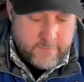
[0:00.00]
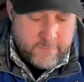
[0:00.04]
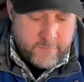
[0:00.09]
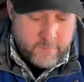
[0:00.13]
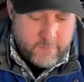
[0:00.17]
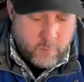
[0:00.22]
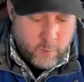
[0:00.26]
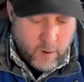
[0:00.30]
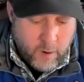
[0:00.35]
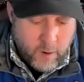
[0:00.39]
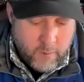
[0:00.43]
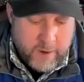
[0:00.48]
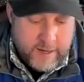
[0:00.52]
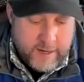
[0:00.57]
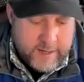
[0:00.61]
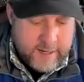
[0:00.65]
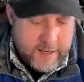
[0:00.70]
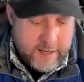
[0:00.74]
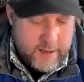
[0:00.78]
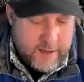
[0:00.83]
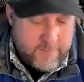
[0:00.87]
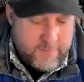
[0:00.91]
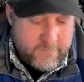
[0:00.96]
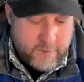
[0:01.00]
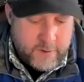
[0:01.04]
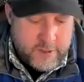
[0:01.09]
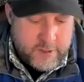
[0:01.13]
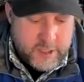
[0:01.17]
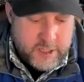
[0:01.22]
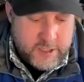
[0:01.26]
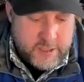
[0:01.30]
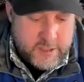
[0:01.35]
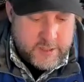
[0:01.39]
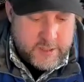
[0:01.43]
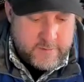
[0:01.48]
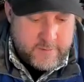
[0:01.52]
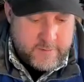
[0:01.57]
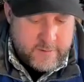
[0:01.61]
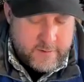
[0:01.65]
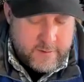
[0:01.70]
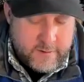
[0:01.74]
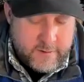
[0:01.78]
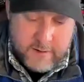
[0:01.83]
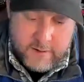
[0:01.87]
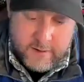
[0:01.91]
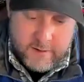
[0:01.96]
for what we did, for just
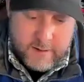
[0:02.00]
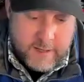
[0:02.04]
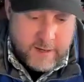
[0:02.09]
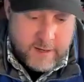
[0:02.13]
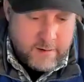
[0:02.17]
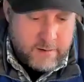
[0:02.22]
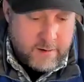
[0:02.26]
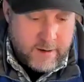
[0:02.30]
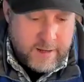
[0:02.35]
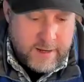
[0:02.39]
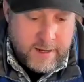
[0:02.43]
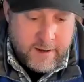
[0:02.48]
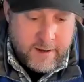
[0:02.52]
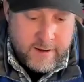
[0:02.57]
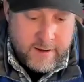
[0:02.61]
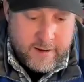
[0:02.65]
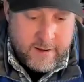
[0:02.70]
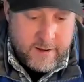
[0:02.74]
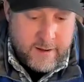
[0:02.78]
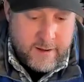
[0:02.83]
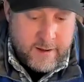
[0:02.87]
literally,